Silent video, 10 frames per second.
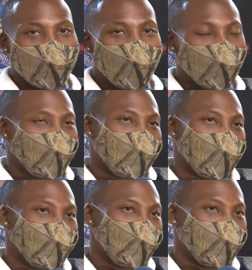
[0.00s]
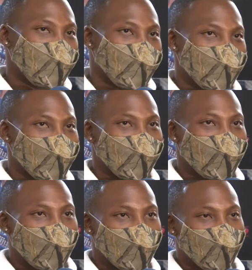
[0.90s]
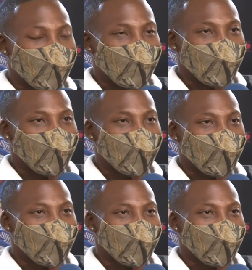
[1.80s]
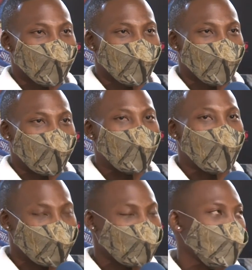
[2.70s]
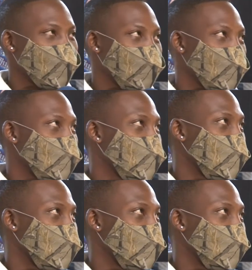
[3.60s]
was with Nick Durant for some time, I was able to rap my